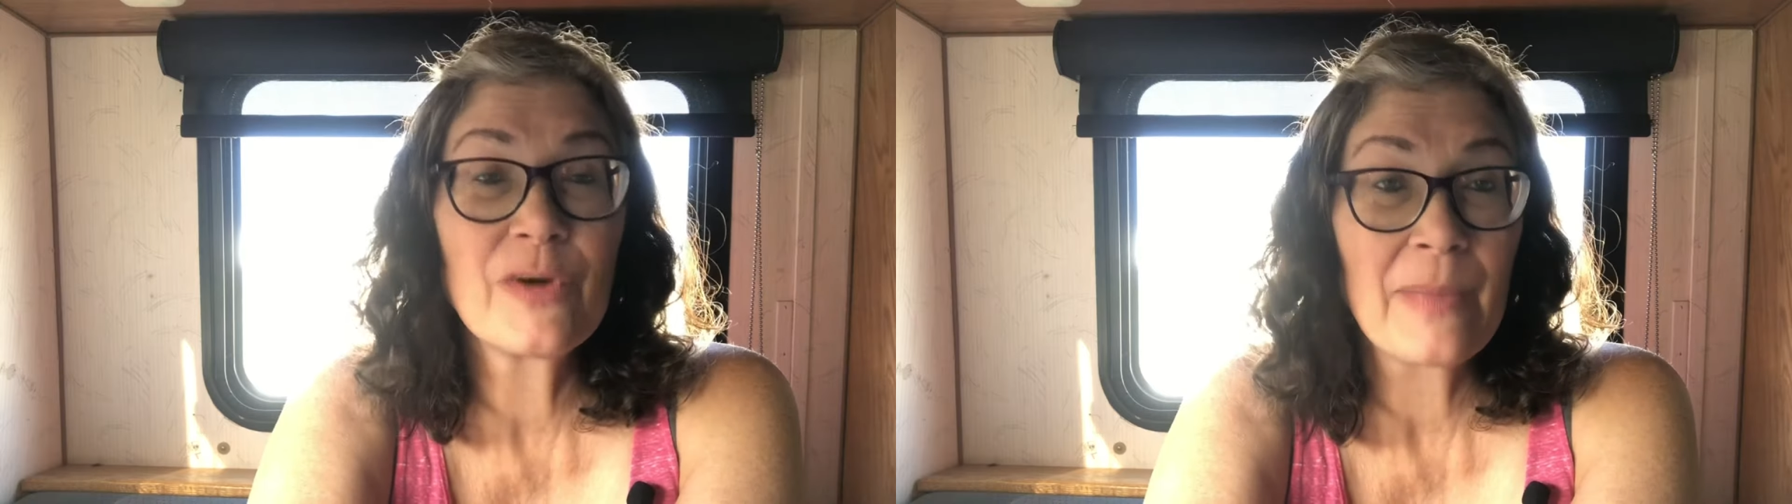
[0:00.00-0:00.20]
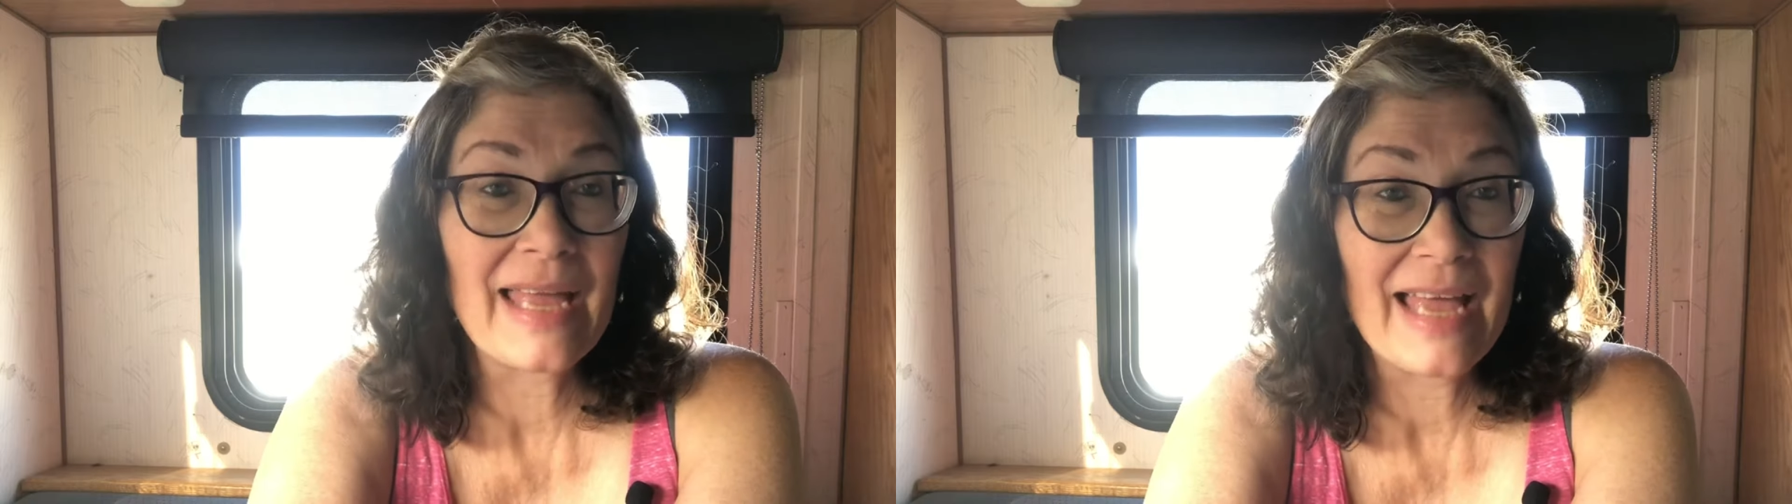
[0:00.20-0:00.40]

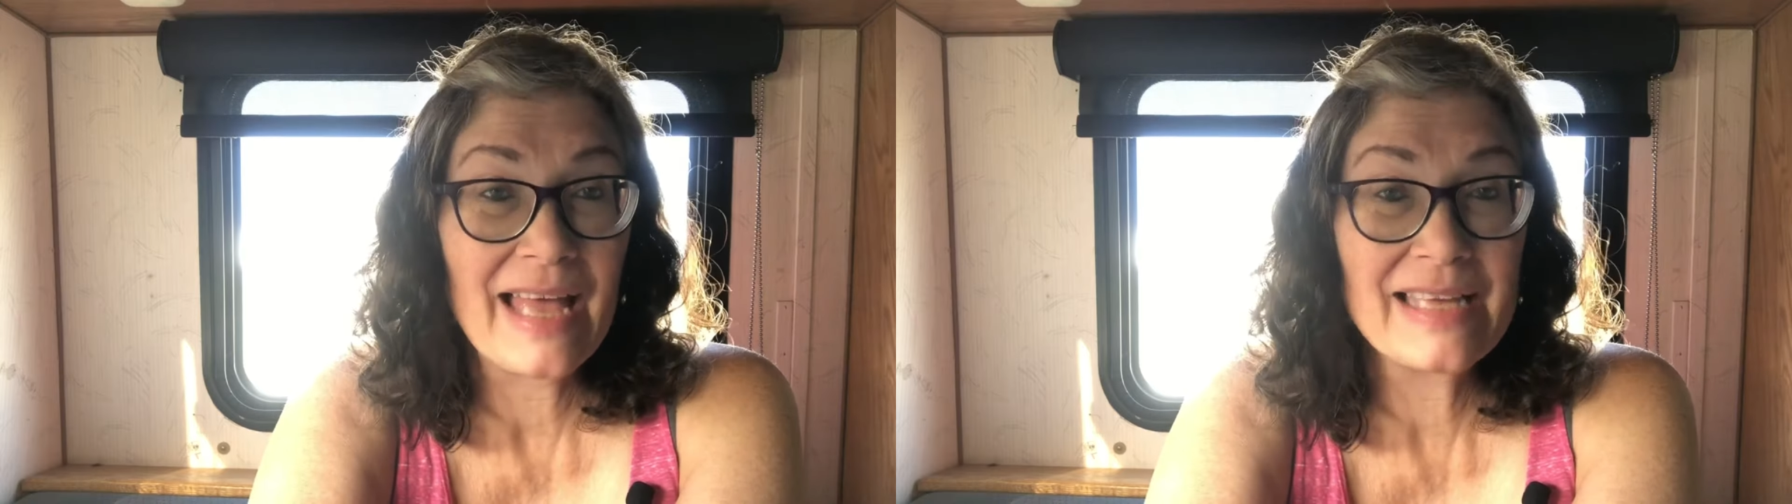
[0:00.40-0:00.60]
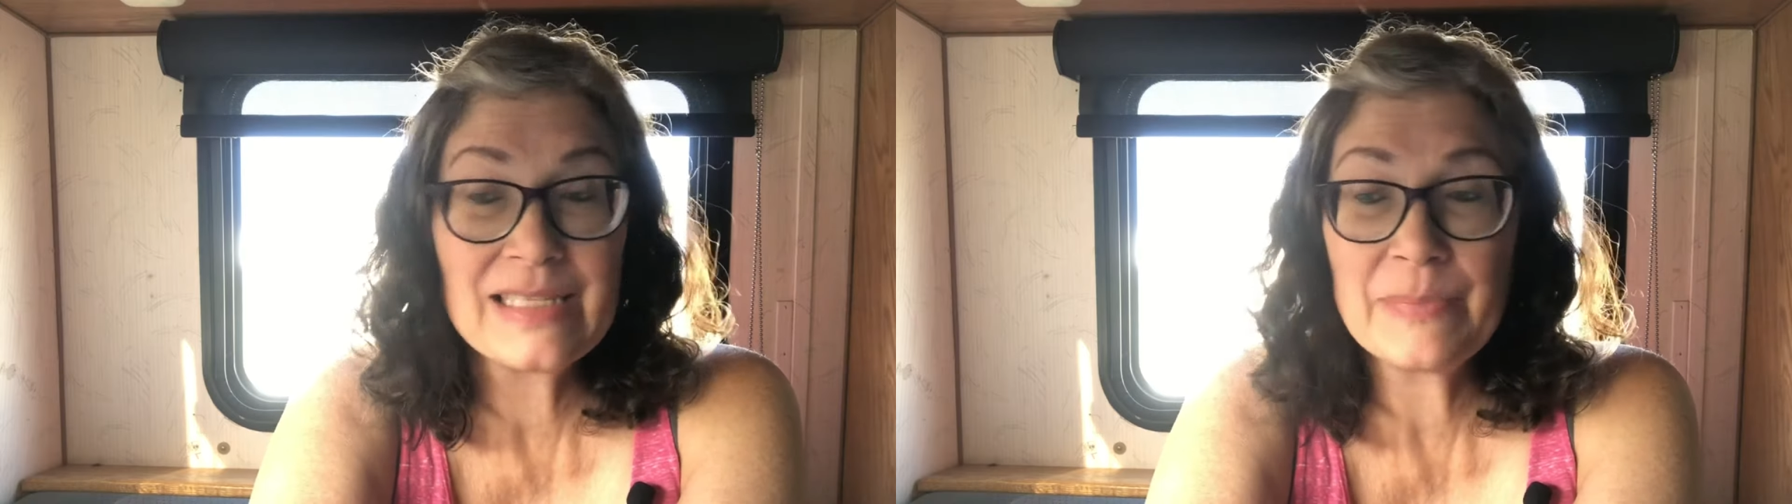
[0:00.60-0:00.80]
for my
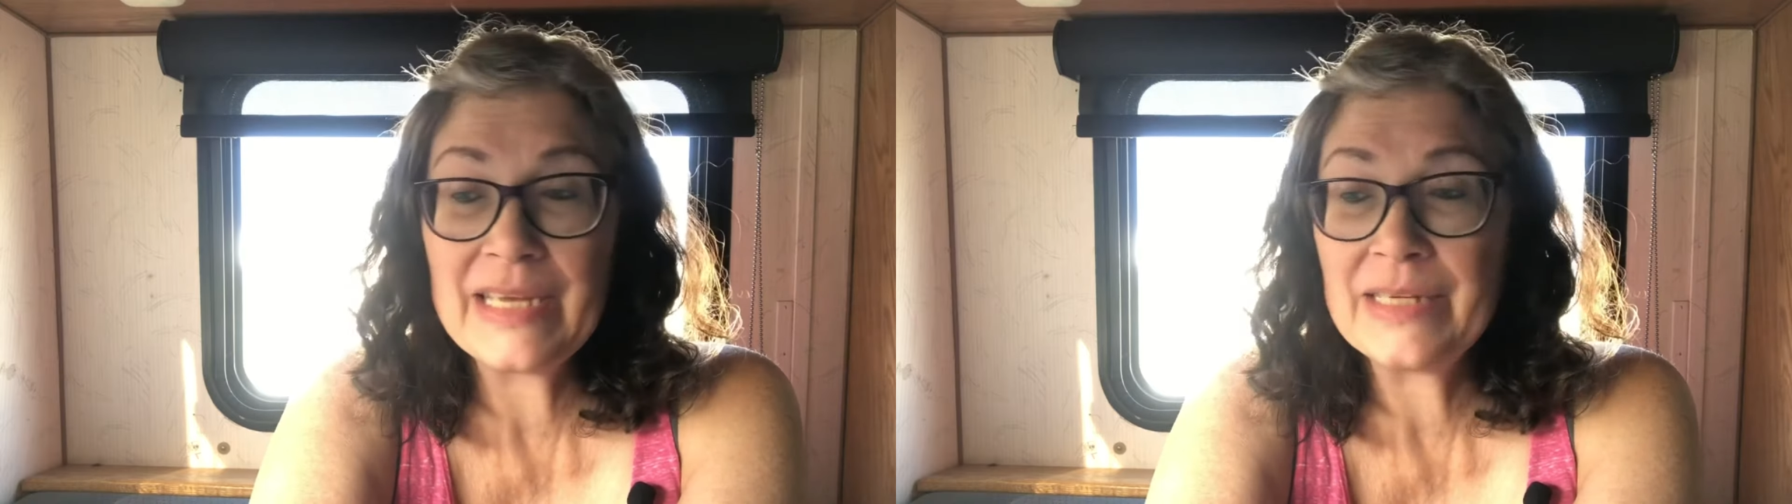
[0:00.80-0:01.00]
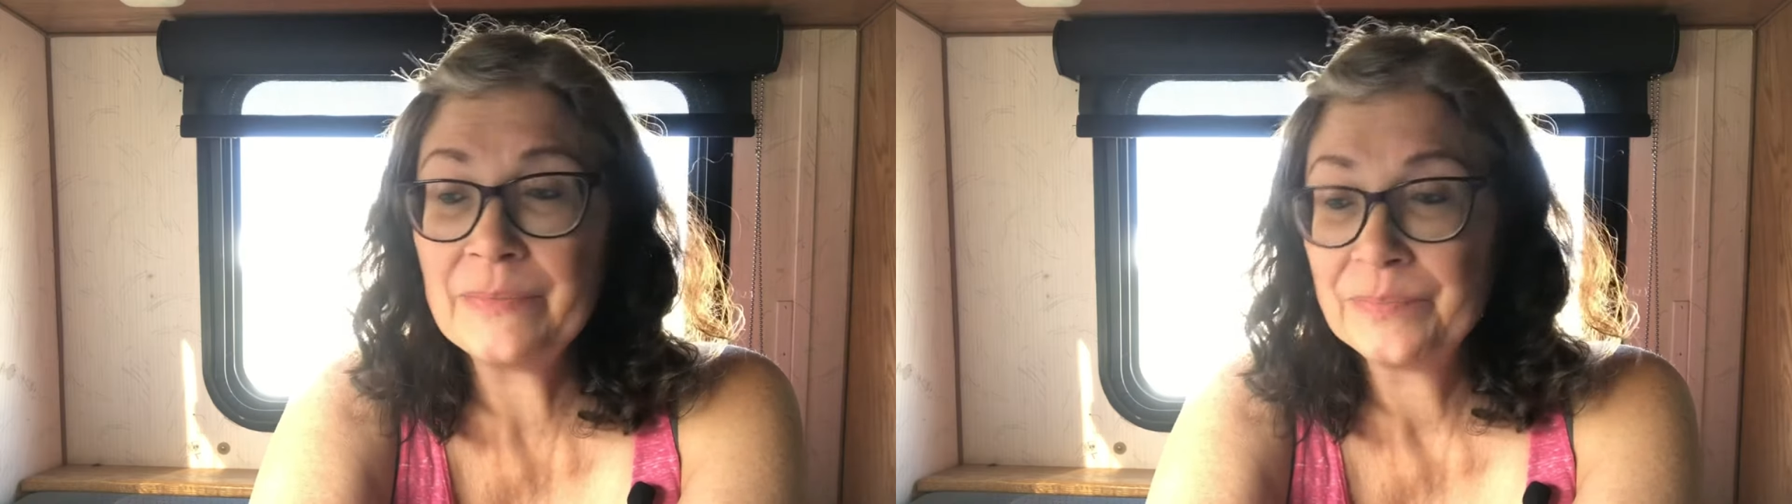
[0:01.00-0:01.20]
husband.